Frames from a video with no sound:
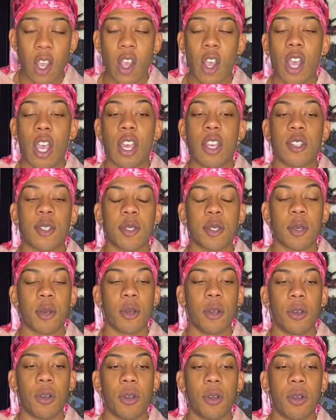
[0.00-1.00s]

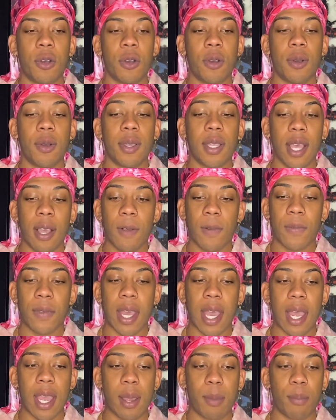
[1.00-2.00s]
So yeah,
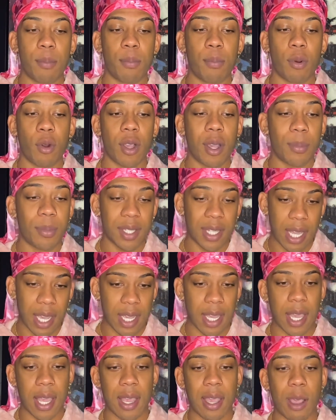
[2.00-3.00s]
I broke up with that
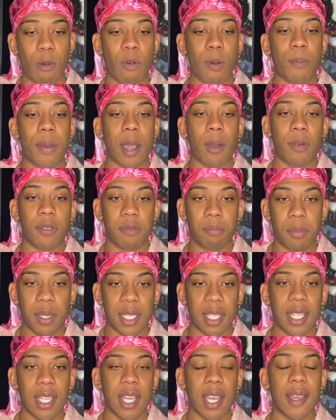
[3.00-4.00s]
guy. I went back with
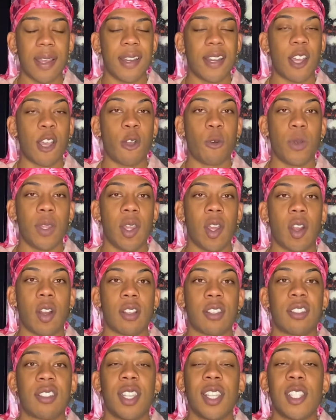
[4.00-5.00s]
Billy, and now we are
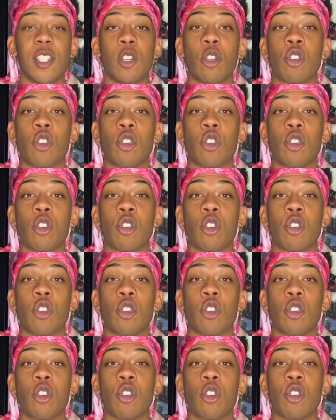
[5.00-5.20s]
6 years